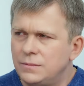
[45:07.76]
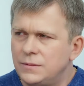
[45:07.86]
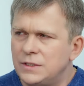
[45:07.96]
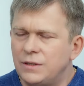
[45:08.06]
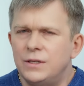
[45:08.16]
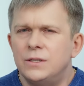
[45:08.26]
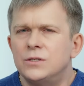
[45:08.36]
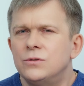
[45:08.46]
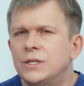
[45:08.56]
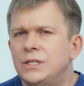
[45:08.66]
Yes.
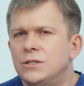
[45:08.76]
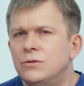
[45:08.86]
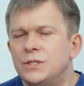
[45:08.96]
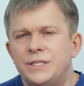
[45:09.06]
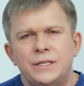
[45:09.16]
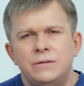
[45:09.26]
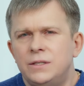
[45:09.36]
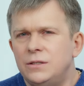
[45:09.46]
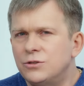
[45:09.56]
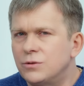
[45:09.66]
Because Jesus Christ
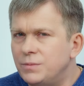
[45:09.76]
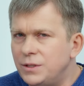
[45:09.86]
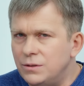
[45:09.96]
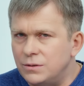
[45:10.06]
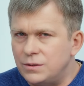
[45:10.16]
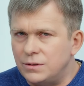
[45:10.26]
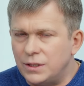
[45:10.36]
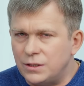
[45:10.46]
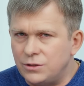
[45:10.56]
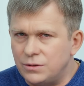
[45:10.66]
didn't say he
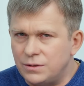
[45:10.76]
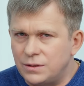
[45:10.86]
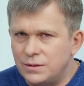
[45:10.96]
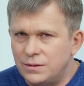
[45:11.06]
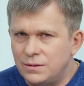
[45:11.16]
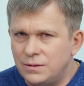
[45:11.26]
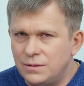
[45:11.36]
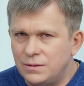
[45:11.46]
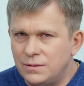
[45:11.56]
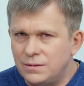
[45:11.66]
would come here
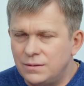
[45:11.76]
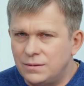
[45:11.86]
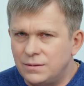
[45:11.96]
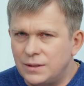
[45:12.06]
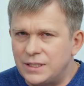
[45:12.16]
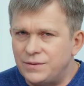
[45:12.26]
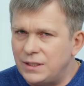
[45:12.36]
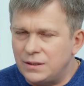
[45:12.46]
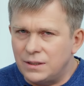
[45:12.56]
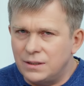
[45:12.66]
again,
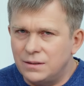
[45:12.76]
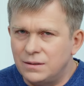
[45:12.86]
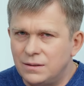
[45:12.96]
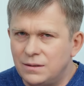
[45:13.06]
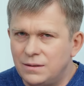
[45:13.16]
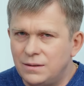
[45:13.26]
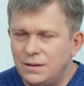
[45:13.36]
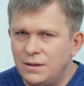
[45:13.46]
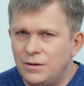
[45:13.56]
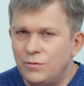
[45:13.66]
did he?
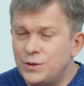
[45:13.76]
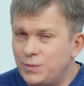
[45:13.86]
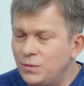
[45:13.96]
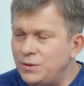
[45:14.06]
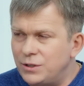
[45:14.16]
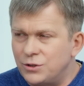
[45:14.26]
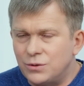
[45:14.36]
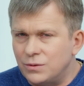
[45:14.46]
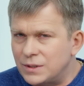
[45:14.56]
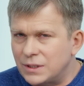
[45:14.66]
Recall,
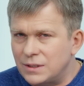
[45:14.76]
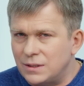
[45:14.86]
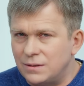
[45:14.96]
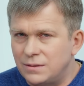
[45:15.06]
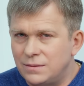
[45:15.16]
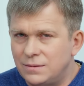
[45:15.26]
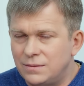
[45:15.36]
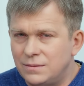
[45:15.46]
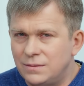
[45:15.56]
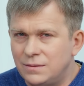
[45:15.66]
what did he
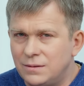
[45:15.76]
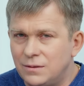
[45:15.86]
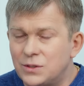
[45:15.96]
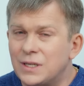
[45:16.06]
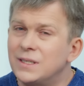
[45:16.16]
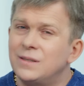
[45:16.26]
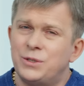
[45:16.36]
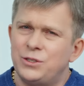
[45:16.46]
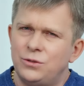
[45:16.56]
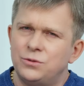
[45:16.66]
say? He said
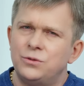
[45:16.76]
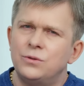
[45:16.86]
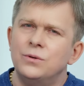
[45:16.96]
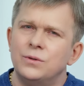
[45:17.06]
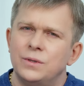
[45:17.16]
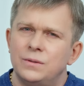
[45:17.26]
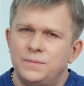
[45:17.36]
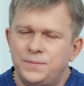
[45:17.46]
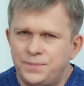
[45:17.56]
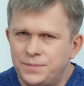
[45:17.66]
he would send
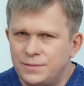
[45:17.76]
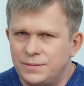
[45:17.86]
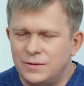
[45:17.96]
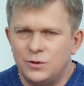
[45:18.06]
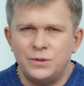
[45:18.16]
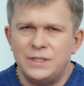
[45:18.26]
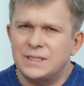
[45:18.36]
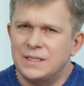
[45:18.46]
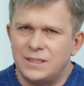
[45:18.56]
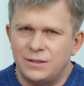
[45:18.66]
another one, but
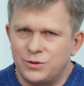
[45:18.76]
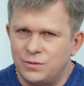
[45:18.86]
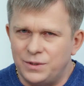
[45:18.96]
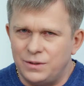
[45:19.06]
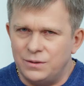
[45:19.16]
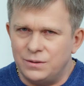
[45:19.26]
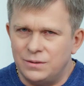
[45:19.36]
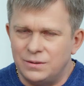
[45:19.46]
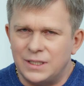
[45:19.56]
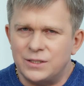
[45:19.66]
he didn't say that
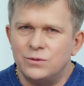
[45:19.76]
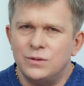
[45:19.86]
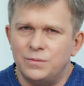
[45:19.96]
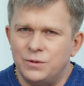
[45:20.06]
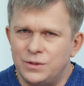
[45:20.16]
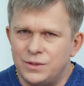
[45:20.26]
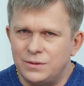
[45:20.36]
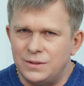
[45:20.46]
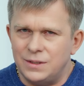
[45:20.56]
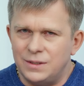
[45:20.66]
he would come to
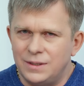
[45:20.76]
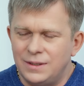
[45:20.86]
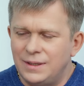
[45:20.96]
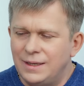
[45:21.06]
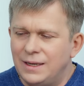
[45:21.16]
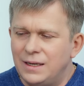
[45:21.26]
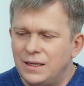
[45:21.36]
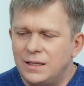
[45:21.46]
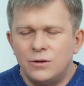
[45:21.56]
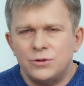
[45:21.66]
judgment and would judge.
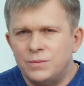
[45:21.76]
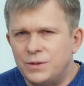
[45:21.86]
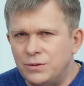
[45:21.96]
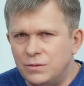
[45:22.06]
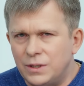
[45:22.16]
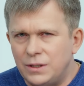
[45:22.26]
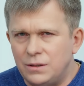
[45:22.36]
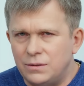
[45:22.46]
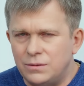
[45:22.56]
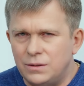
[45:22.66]
That was
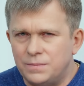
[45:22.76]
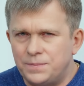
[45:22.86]
invented by